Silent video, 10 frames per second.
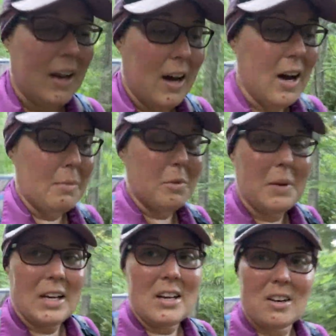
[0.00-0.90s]
and
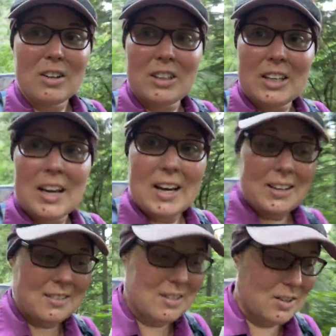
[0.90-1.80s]
made it an early
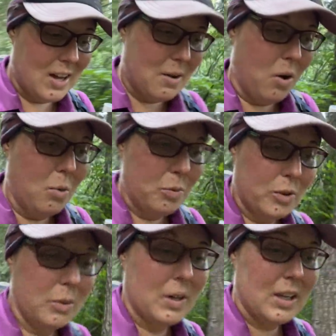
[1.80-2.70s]
night so that
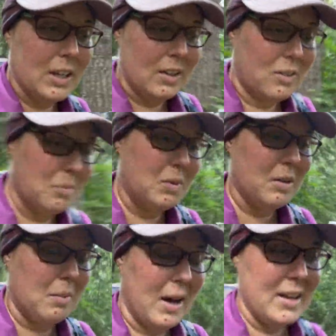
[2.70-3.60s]
hopefully we can get some big
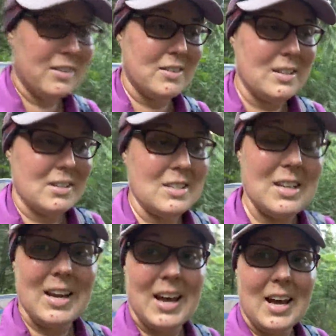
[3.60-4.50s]
miles in
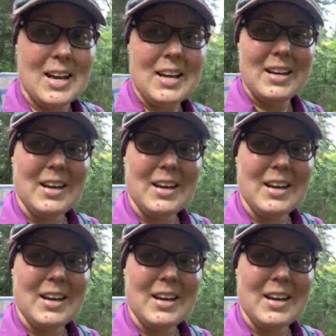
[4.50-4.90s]
today.